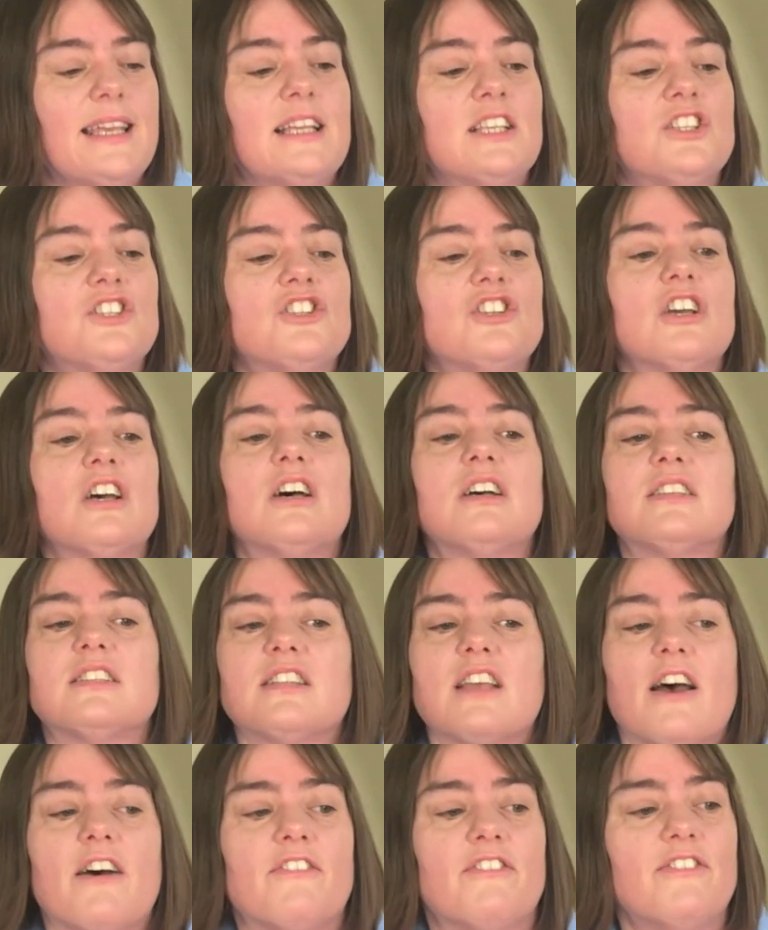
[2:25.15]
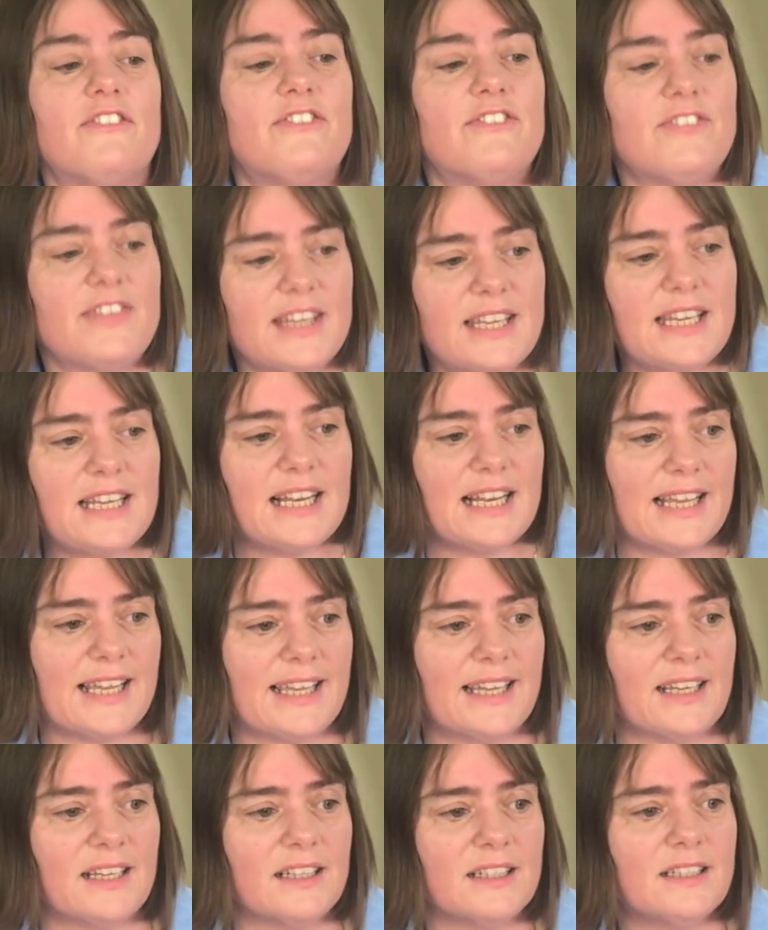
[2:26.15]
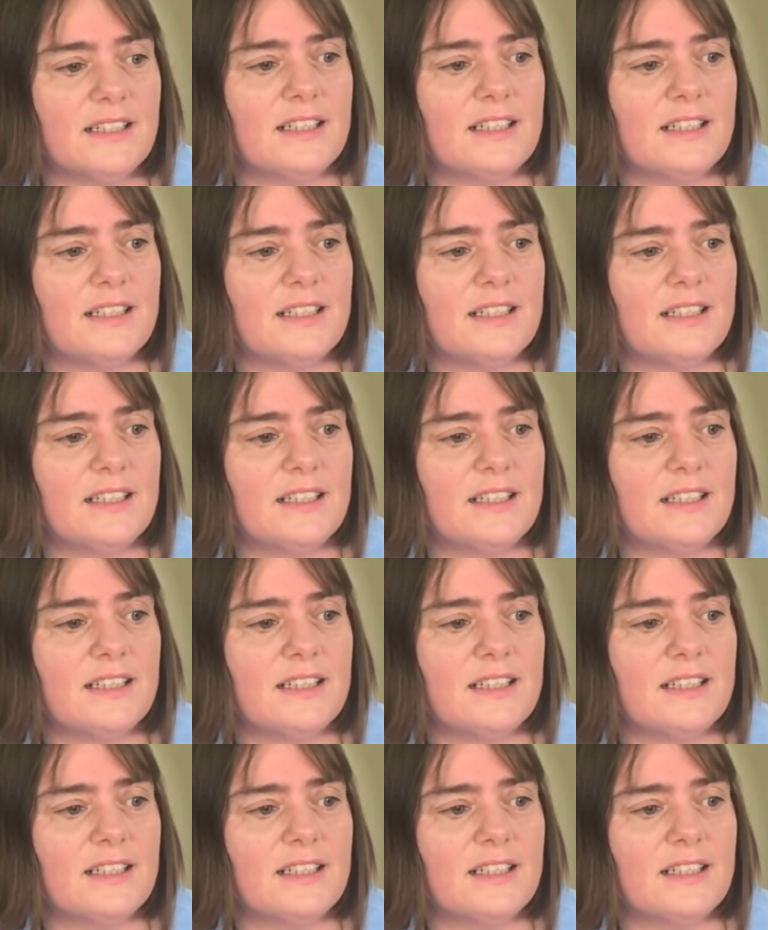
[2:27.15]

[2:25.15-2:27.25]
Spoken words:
It's just a feeling.